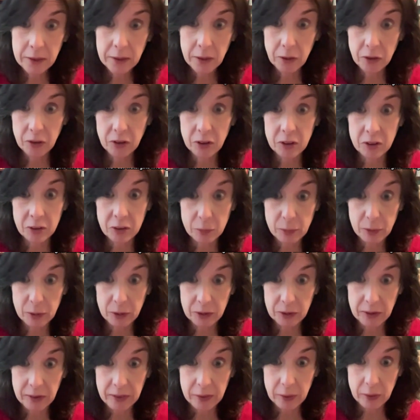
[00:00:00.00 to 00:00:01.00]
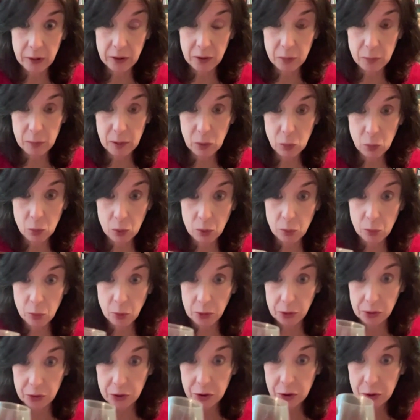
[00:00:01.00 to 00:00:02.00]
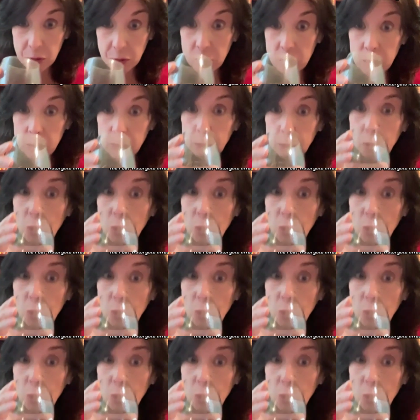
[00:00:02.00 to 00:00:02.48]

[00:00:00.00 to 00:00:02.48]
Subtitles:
There's conspiracy theories about World War Two,